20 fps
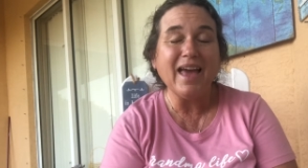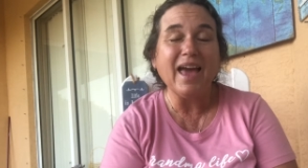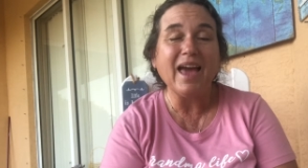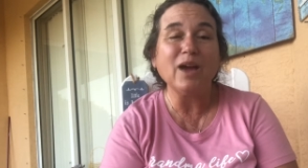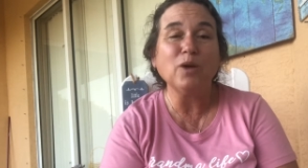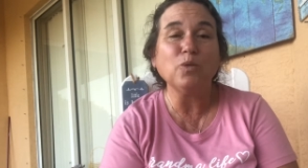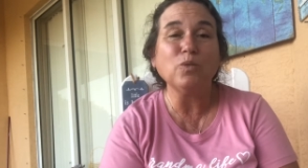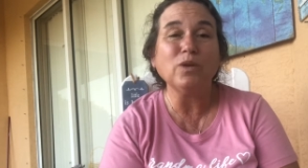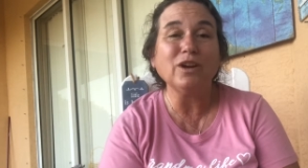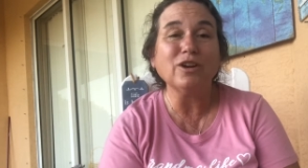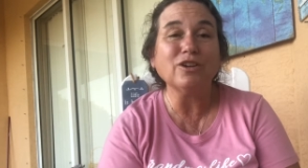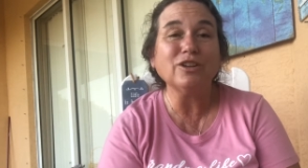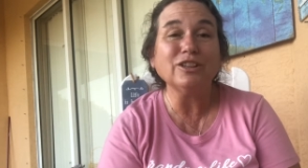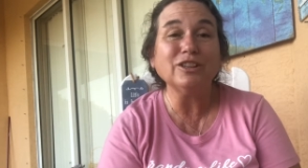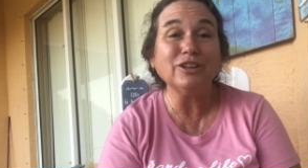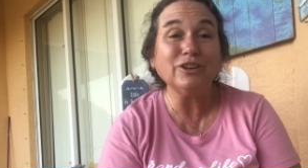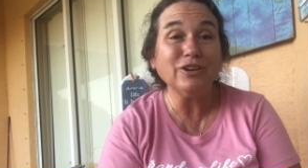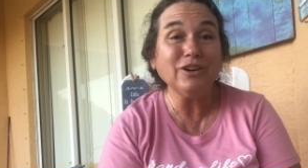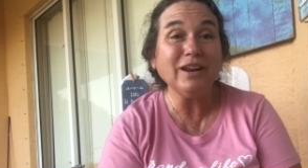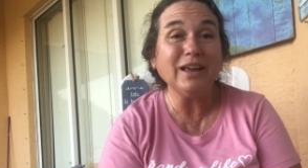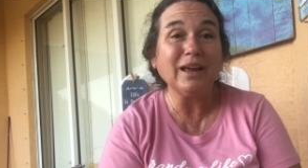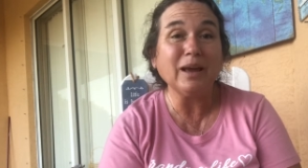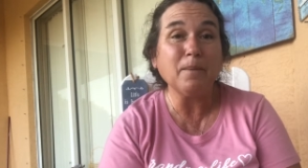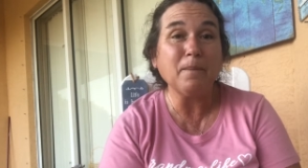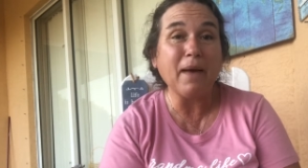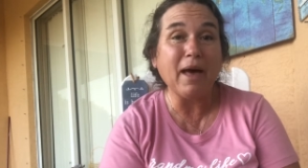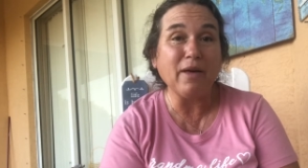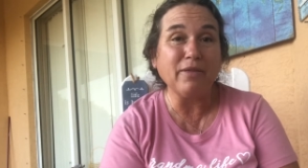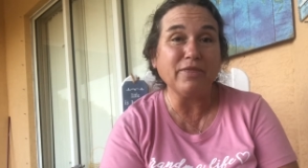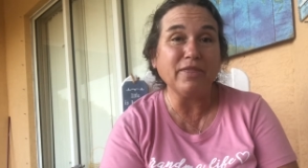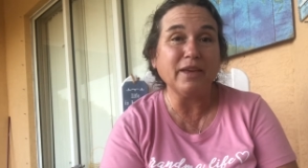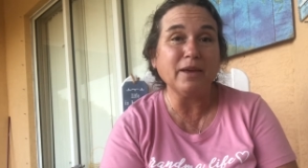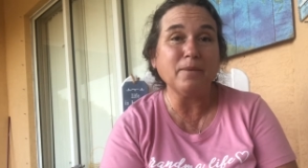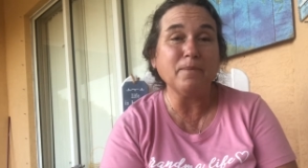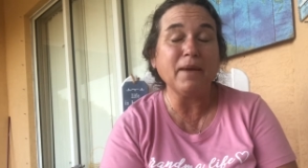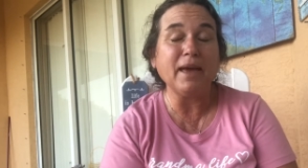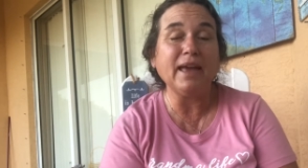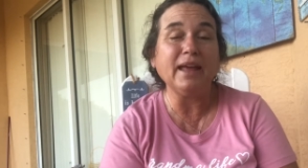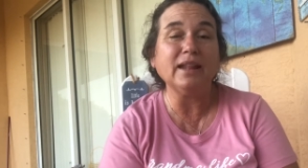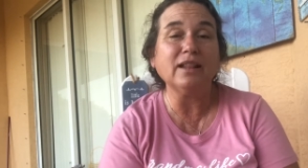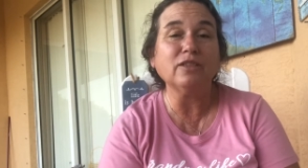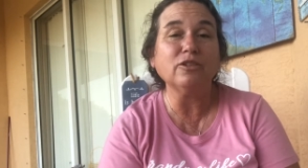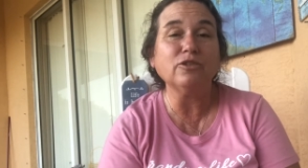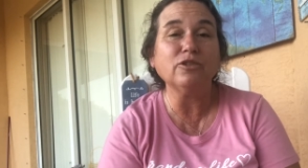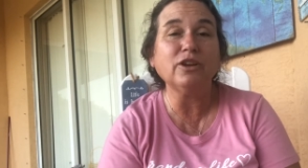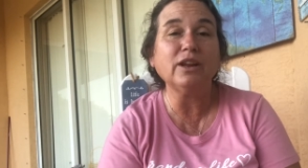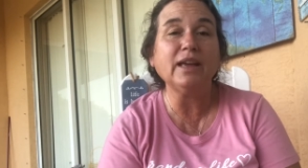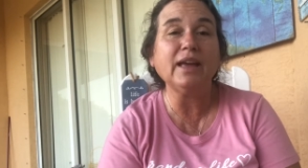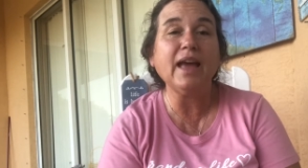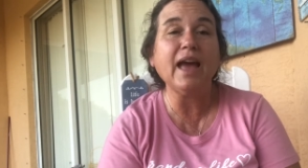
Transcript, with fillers: and we are learning about them and learning